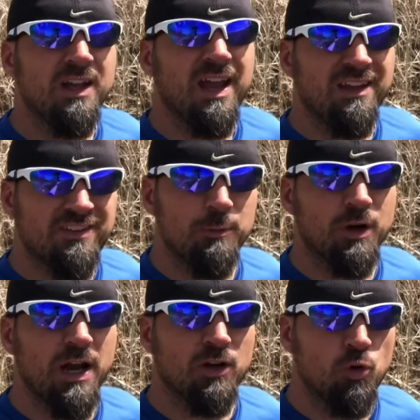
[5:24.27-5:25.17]
and see what
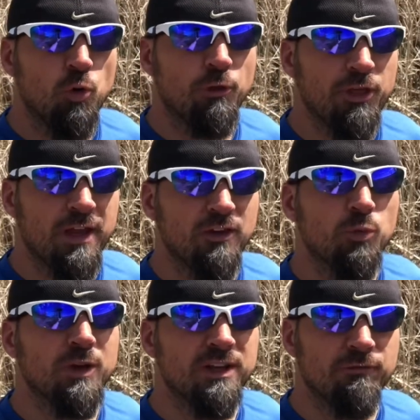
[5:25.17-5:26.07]
kind of cool things
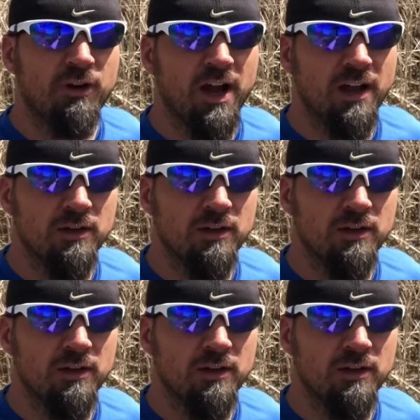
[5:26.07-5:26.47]
we can find.